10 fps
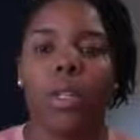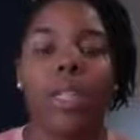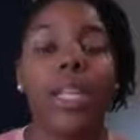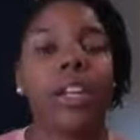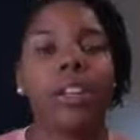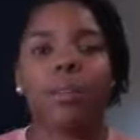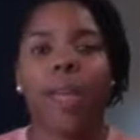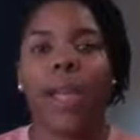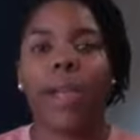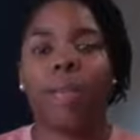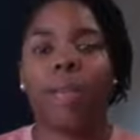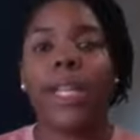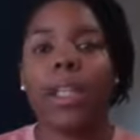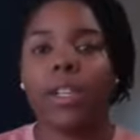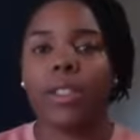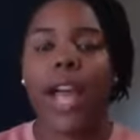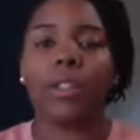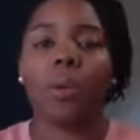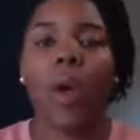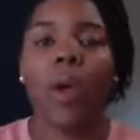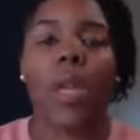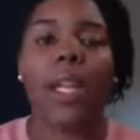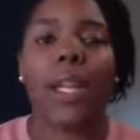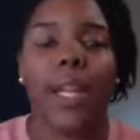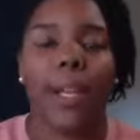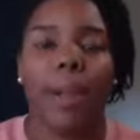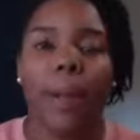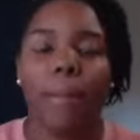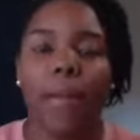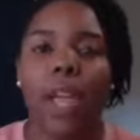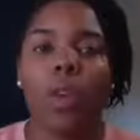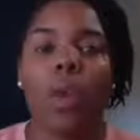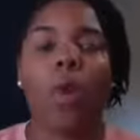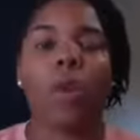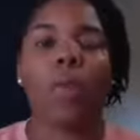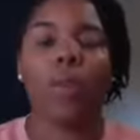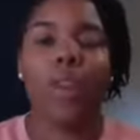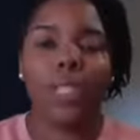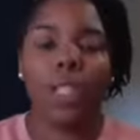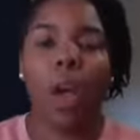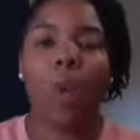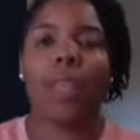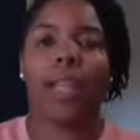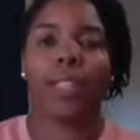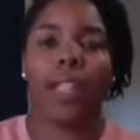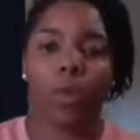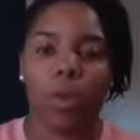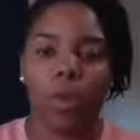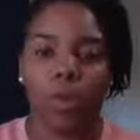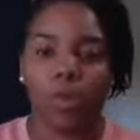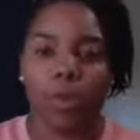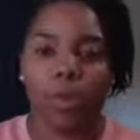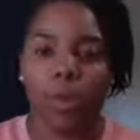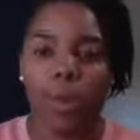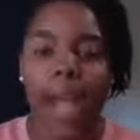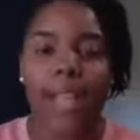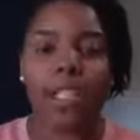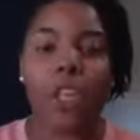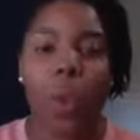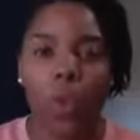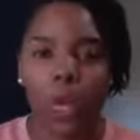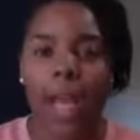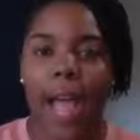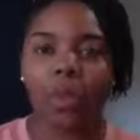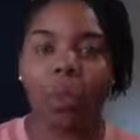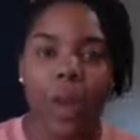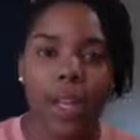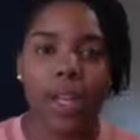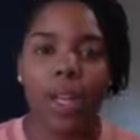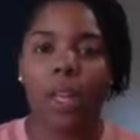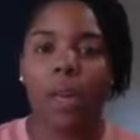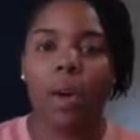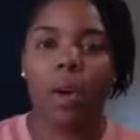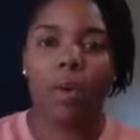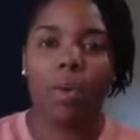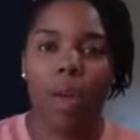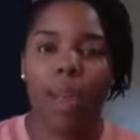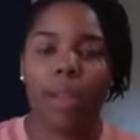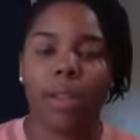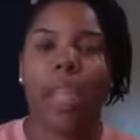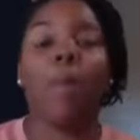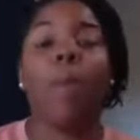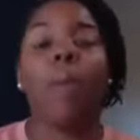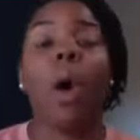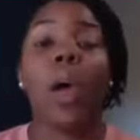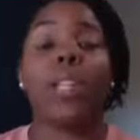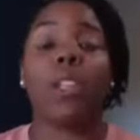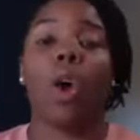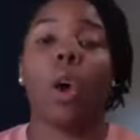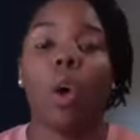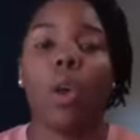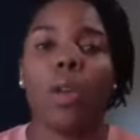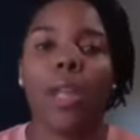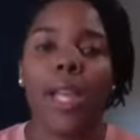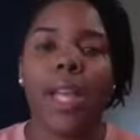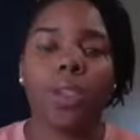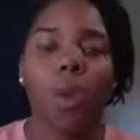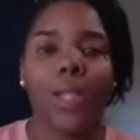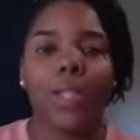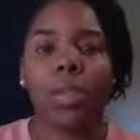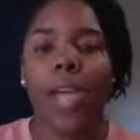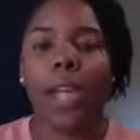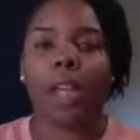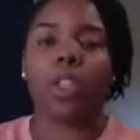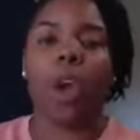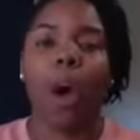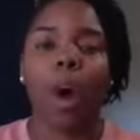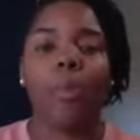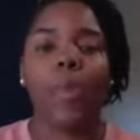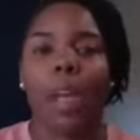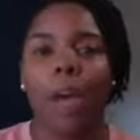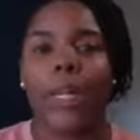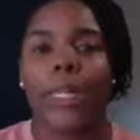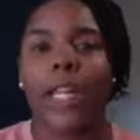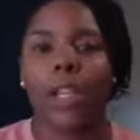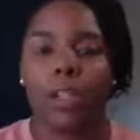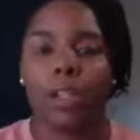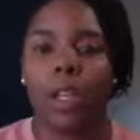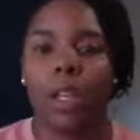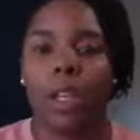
Leaders, right? Leaders. That's what we need. In order for us to go next level as a unit, as one, right? MMO as a whole is going to take us all becoming leaders.